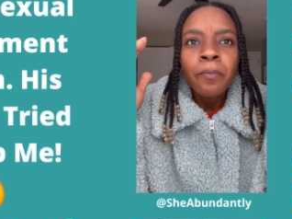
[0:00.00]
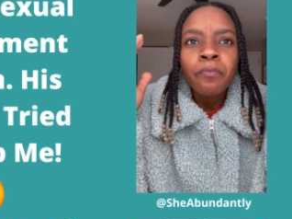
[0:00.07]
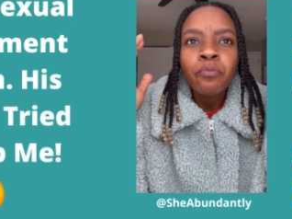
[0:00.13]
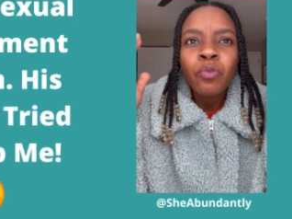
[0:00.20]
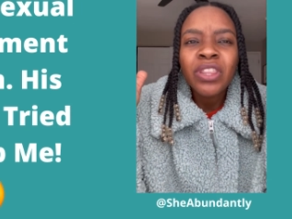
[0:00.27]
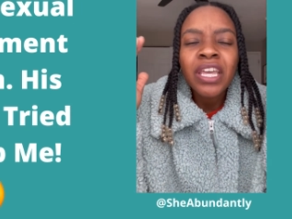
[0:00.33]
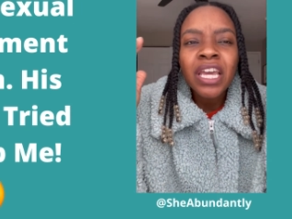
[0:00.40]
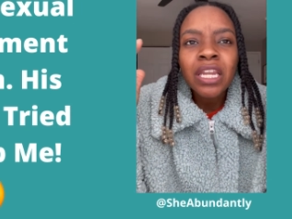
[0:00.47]

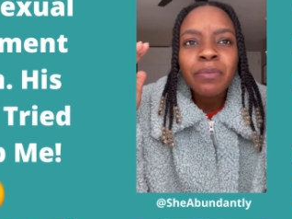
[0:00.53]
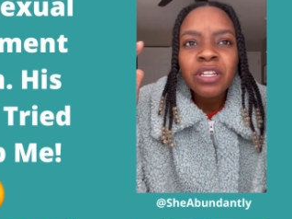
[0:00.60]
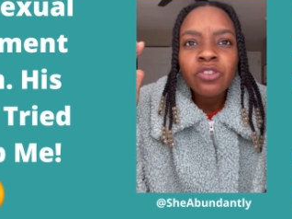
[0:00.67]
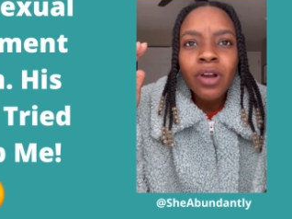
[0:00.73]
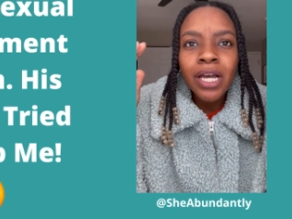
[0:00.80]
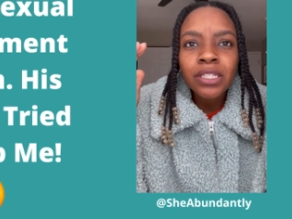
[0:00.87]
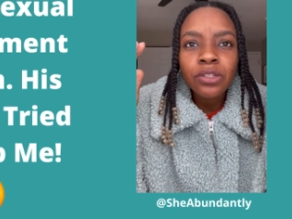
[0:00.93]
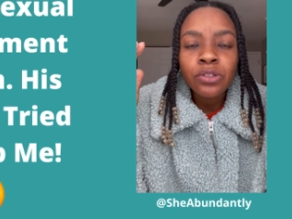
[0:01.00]
what the enemy
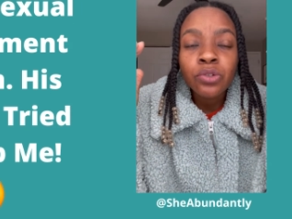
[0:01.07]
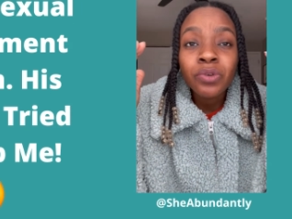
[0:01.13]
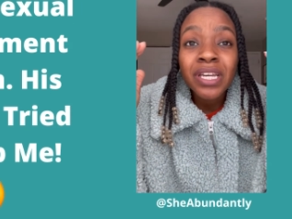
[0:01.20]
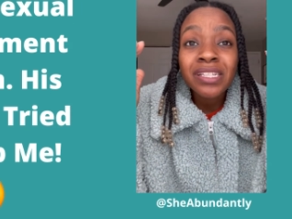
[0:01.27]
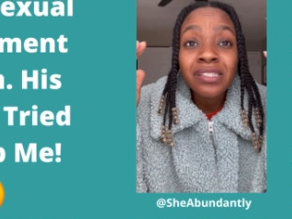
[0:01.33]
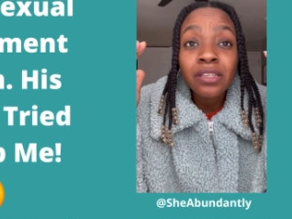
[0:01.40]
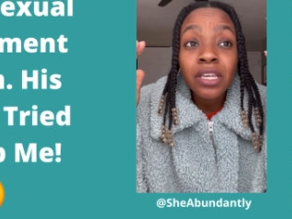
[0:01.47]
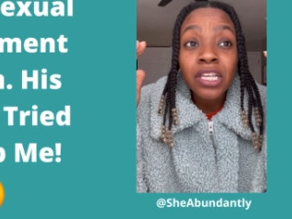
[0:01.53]
tries to do is
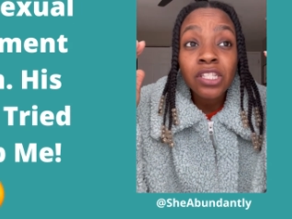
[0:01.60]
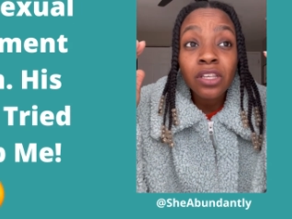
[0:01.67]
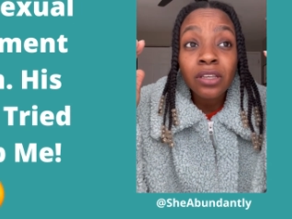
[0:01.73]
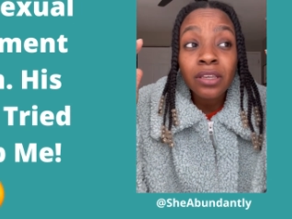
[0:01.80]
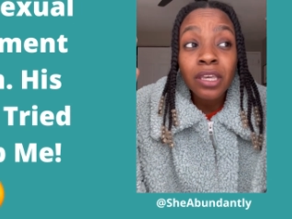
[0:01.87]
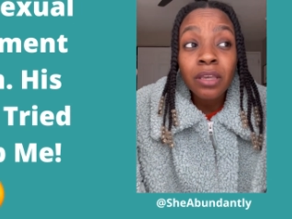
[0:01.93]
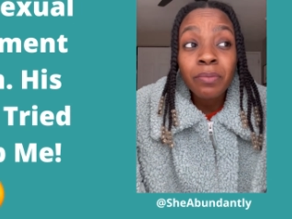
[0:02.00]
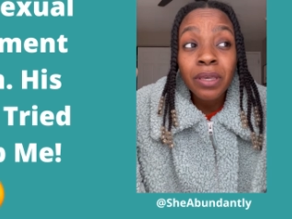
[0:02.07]
to, is to
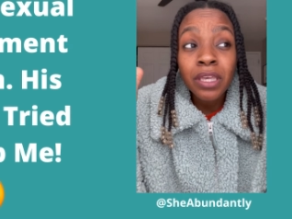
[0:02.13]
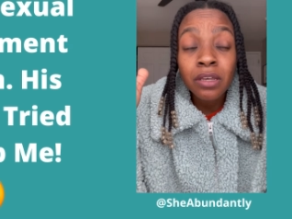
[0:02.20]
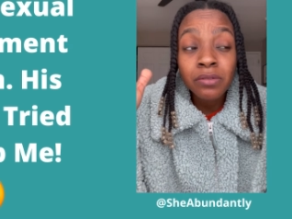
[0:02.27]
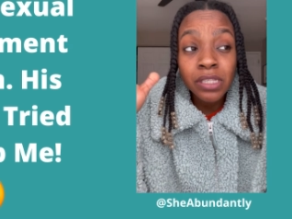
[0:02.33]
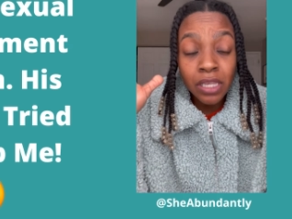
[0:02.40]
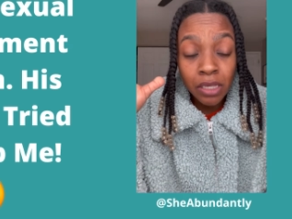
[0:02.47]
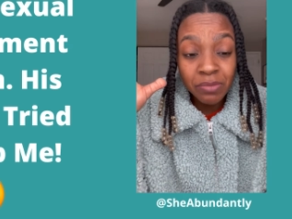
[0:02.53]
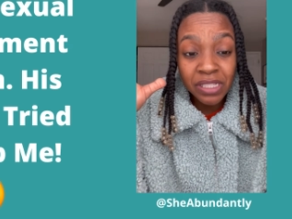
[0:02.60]
keep him,
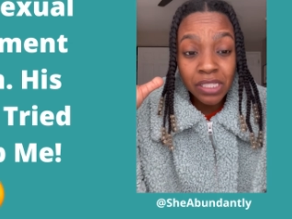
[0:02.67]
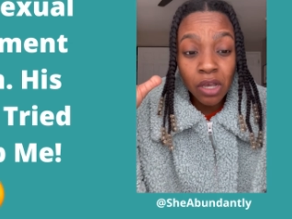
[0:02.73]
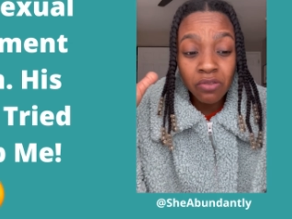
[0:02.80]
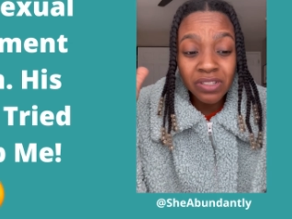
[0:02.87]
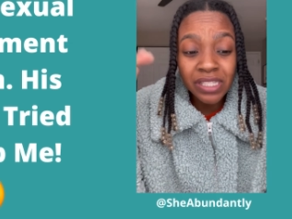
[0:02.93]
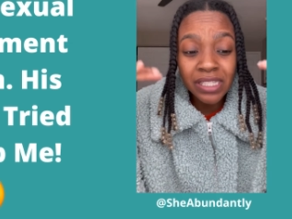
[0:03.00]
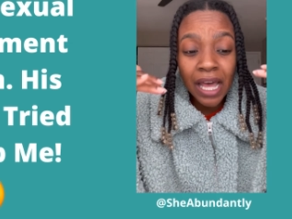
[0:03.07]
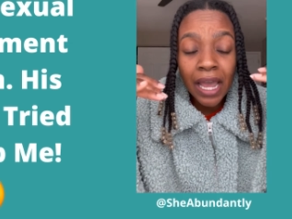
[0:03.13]
himself
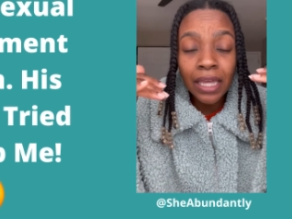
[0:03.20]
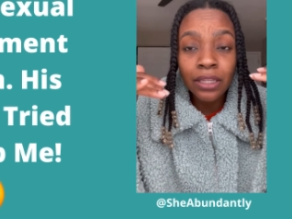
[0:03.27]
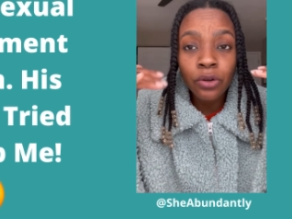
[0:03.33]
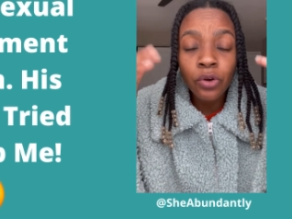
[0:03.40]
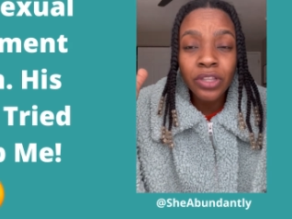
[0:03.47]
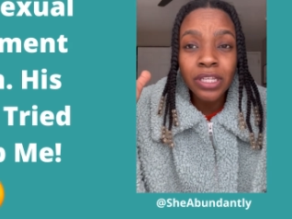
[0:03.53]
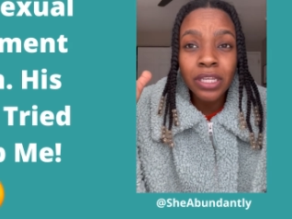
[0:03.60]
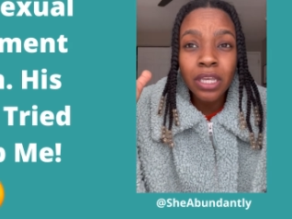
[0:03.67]
silent
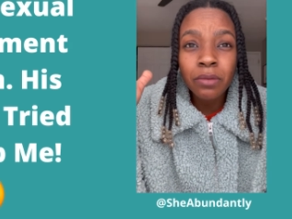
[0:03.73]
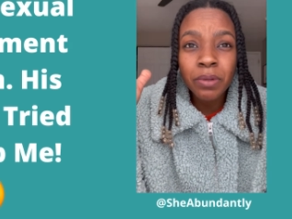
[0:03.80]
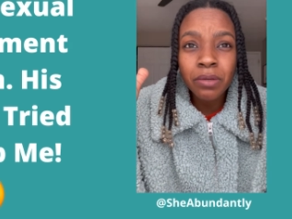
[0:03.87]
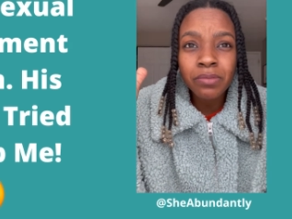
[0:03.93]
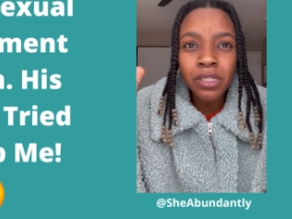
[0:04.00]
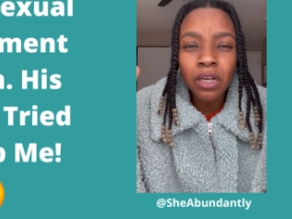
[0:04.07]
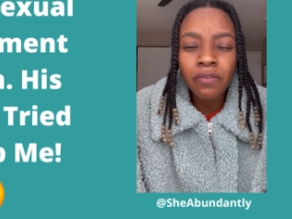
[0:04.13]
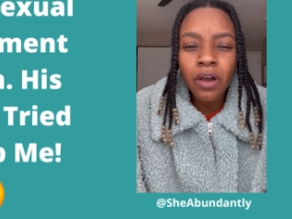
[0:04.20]
or to keep
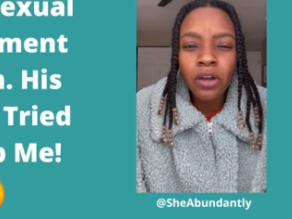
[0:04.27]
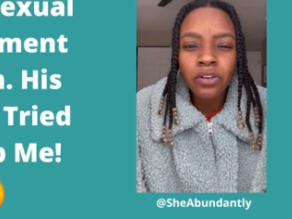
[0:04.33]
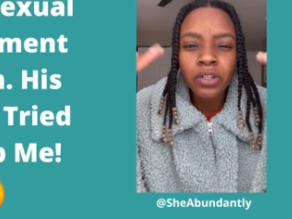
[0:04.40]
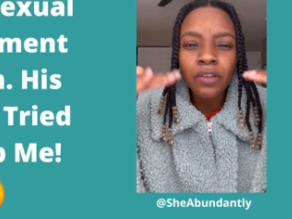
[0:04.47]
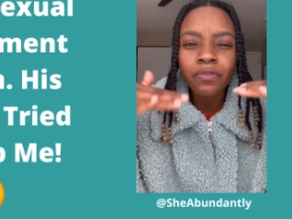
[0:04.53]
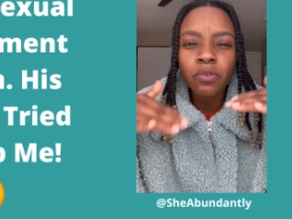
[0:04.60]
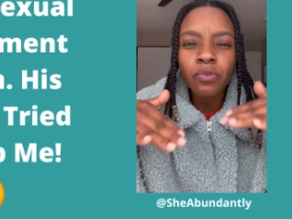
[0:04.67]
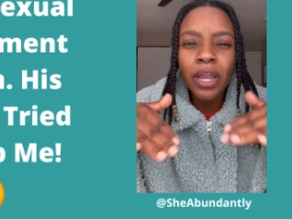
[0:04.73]
himself
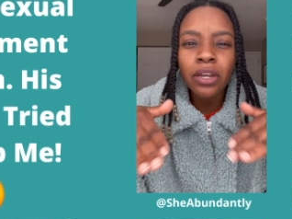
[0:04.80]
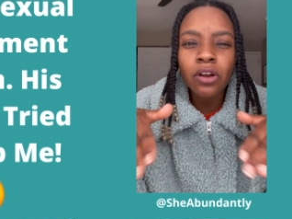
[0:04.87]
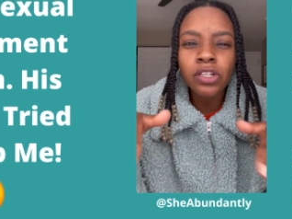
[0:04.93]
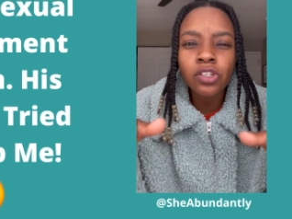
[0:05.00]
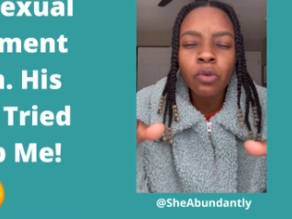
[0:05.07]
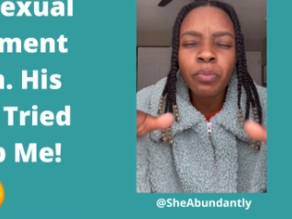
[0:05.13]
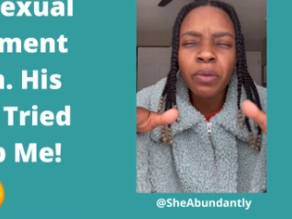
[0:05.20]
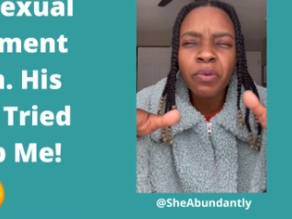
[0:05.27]
underneath the radar
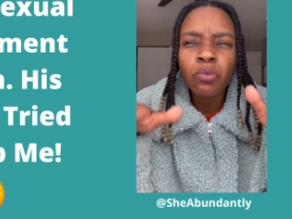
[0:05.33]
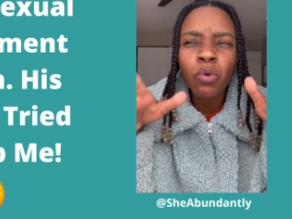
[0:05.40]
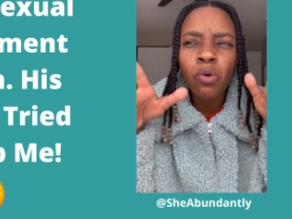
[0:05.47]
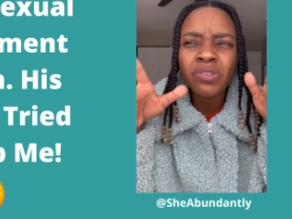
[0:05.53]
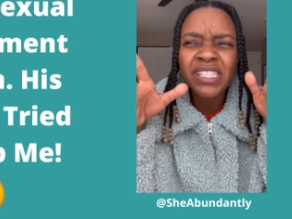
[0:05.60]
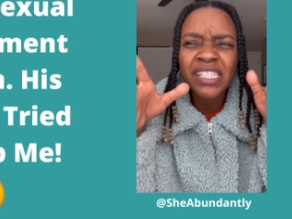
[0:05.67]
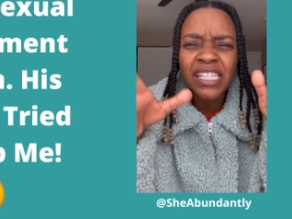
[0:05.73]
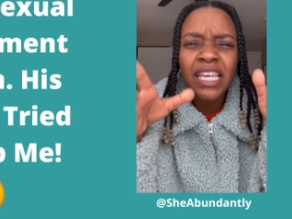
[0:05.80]
so people won't
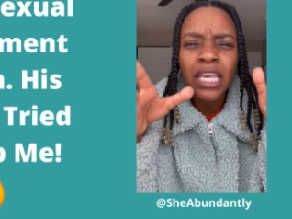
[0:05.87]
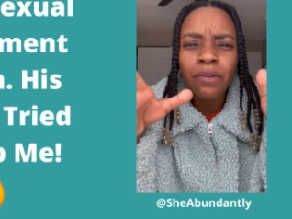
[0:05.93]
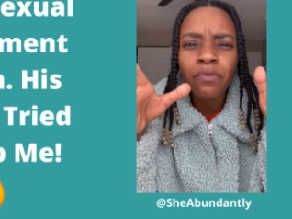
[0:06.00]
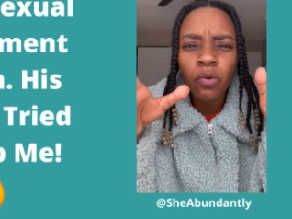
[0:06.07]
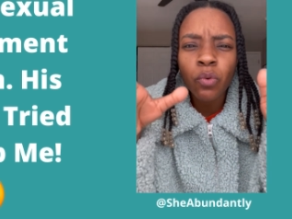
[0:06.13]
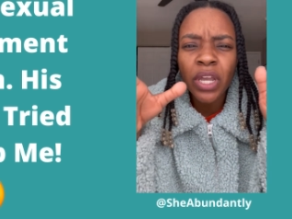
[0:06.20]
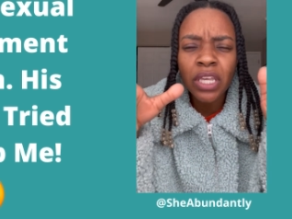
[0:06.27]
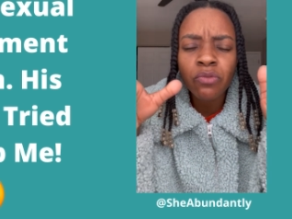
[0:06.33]
see him for
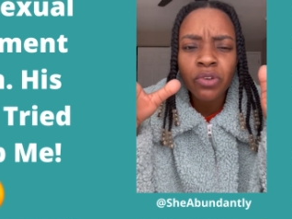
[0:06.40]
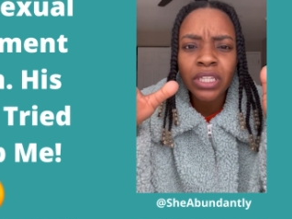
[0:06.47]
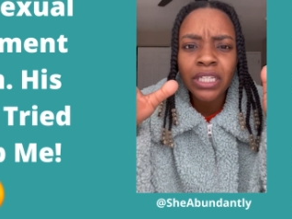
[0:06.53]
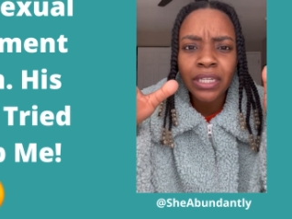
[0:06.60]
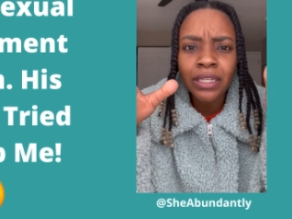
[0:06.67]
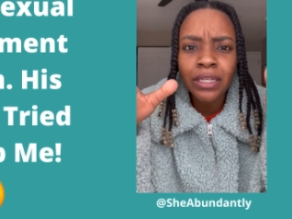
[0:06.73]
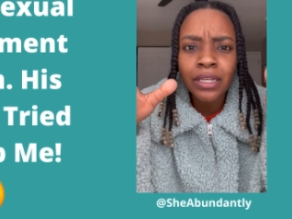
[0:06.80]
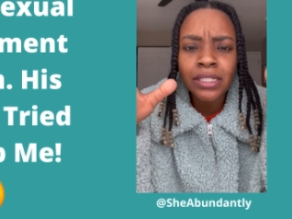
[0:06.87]
what he really
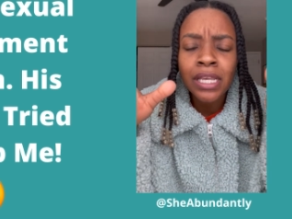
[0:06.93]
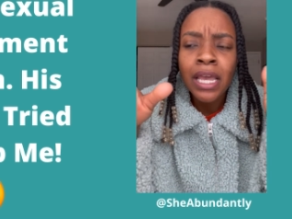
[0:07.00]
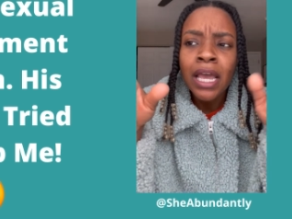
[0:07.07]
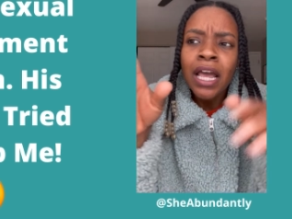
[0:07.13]
is.